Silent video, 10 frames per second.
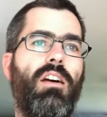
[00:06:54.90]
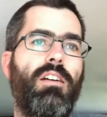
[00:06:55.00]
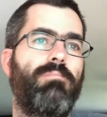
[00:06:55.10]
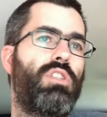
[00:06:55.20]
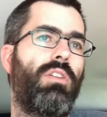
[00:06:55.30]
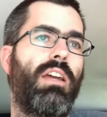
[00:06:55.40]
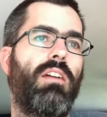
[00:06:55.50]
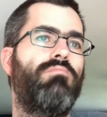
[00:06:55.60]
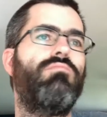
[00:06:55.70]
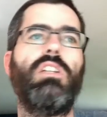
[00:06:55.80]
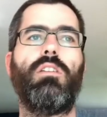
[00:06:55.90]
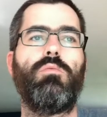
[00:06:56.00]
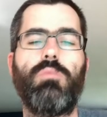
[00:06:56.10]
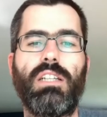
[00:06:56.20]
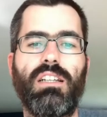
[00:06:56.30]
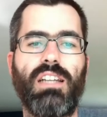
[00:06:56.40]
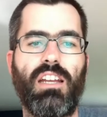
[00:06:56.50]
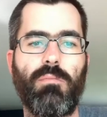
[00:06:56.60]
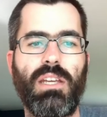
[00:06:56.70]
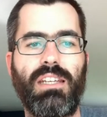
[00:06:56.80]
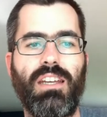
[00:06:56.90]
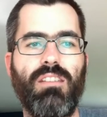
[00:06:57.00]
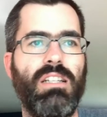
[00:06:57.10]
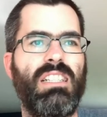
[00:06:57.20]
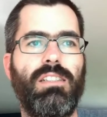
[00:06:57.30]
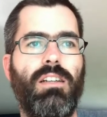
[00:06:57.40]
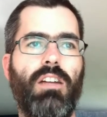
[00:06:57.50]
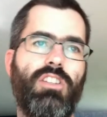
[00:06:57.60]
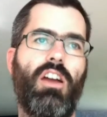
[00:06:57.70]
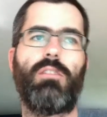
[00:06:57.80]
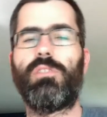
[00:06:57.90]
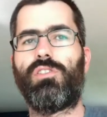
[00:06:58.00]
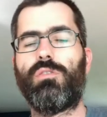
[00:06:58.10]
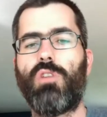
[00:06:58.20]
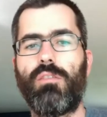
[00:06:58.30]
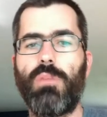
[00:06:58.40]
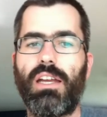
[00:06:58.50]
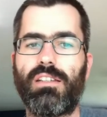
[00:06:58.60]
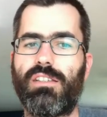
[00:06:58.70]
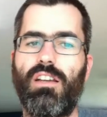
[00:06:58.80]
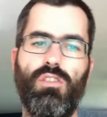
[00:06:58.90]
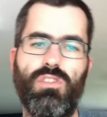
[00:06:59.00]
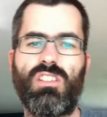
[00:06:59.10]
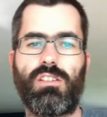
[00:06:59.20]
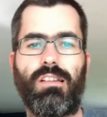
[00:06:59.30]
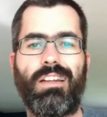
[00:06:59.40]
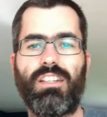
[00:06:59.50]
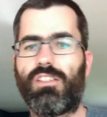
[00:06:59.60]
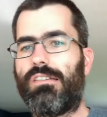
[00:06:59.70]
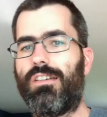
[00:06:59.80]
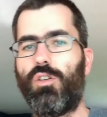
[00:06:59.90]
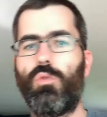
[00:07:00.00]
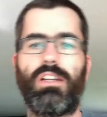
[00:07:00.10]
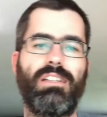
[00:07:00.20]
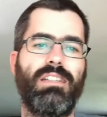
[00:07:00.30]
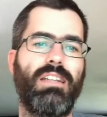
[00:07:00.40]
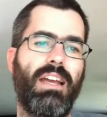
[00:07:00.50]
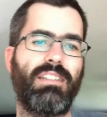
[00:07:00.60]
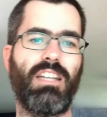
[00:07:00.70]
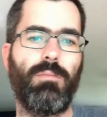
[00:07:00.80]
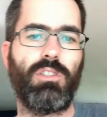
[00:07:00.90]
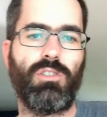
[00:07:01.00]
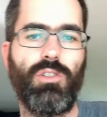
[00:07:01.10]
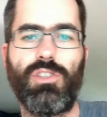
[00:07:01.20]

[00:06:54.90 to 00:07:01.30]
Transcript: so that we can kind of make it autonomously run by itself and just let us know when I need to add chemicals and